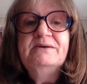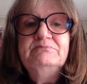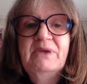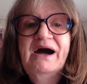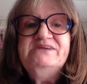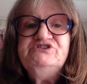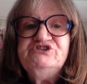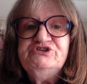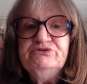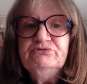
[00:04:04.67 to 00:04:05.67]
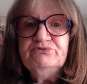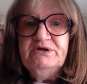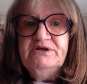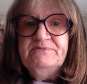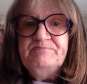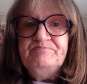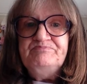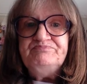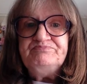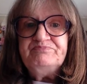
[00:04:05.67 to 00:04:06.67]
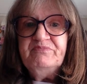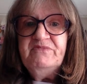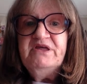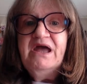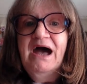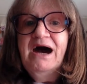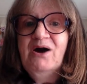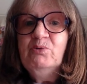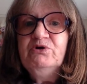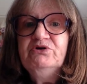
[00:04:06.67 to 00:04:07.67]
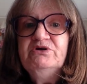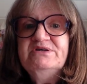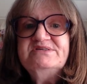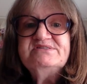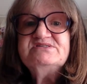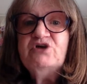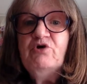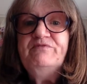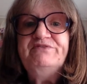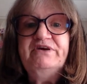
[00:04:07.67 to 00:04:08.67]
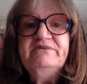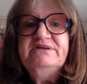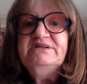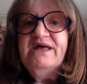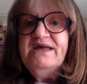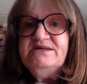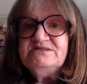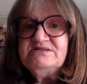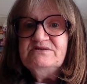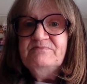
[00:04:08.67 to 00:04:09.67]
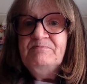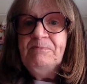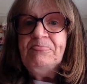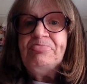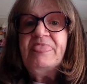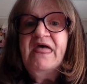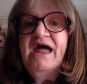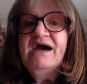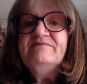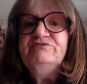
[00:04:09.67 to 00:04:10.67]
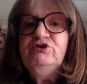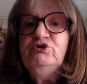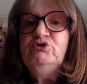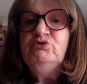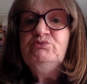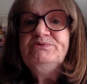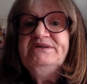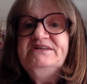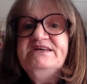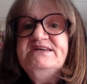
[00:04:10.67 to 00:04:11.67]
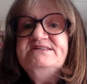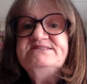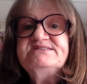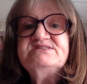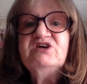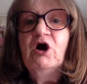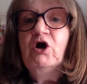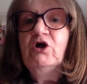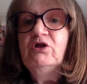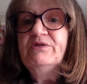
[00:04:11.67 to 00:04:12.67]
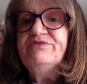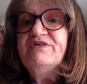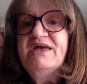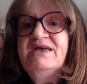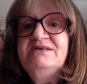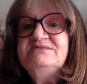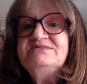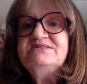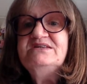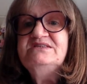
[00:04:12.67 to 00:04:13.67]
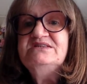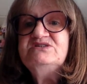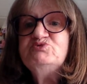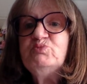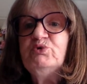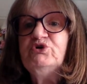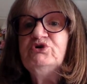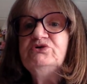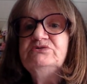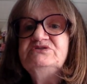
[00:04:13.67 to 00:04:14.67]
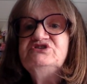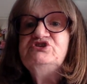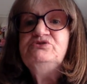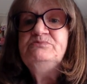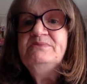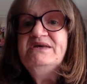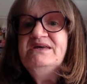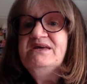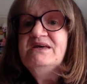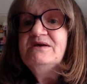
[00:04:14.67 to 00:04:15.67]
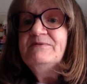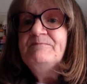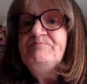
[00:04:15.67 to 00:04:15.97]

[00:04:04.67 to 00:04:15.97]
My children, the hour is so very late. Have you released all things in this world to me?